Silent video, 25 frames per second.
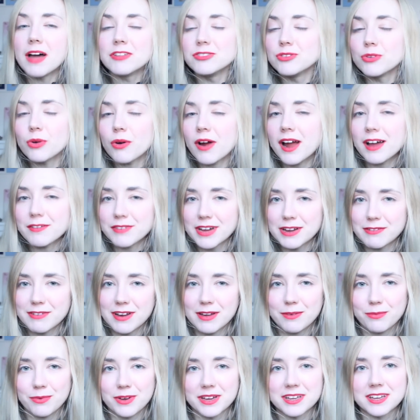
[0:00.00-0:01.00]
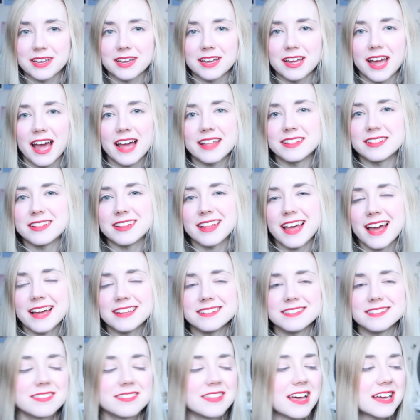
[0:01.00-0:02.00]
nor have I read Wicked, and
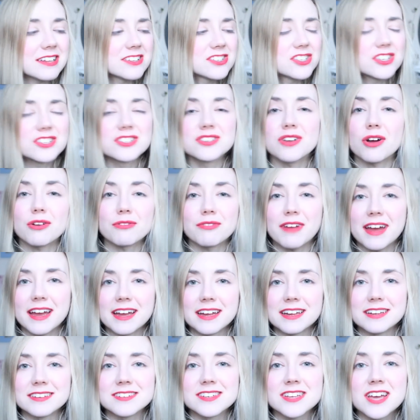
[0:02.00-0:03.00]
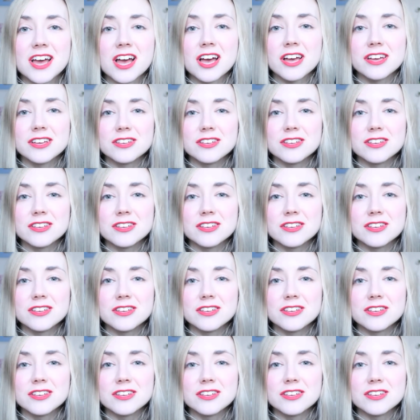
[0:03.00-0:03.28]
that's just not right.